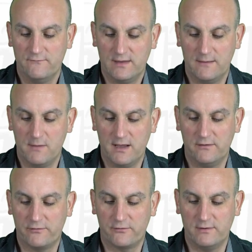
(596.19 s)
If you get
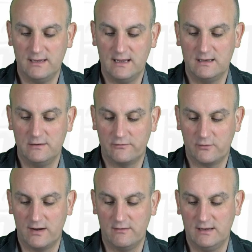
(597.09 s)
-3 and you
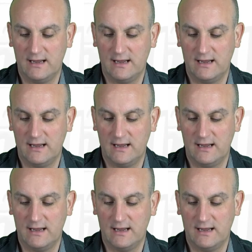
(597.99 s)
square it,